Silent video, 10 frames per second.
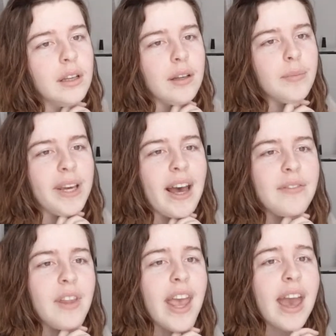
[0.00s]
But yeah,
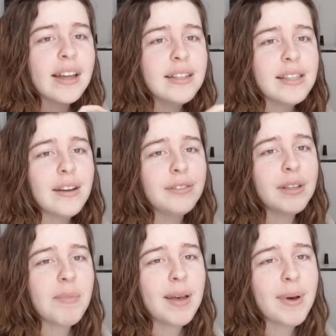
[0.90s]
and it's definitely
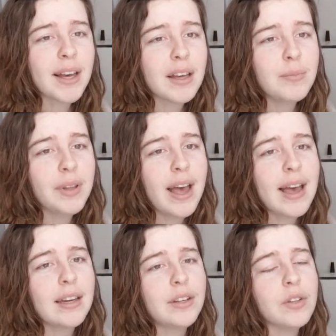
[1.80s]
my backup
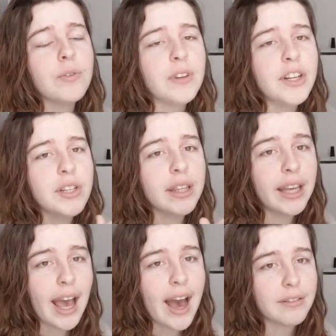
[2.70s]
plan. So finishing
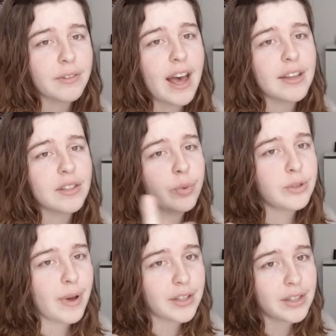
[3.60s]
the and vest, which
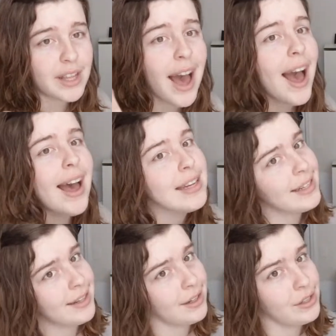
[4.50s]
matches the hat
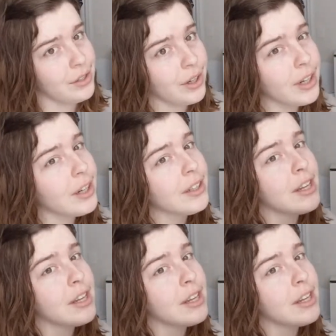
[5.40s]
and a skirt,